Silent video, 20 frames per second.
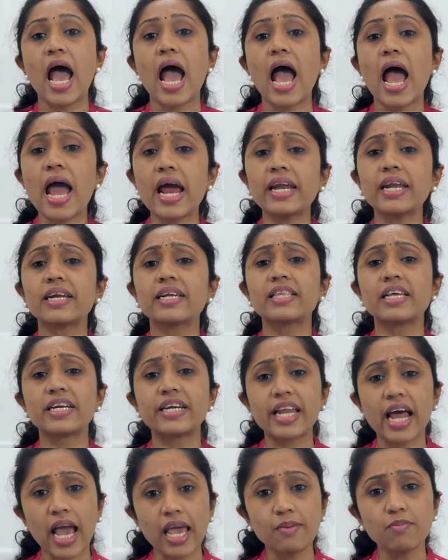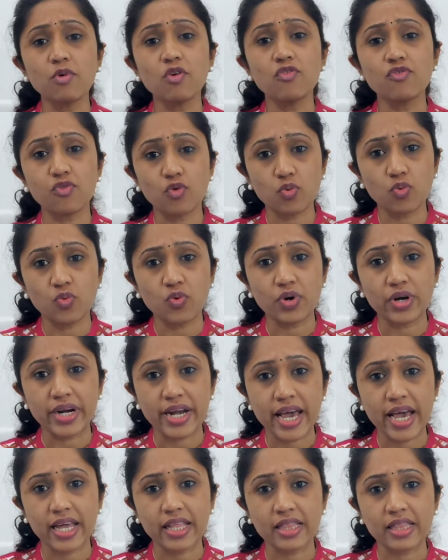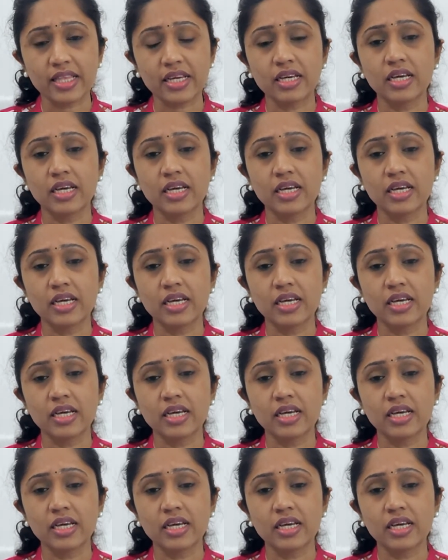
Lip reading: And at the time of death,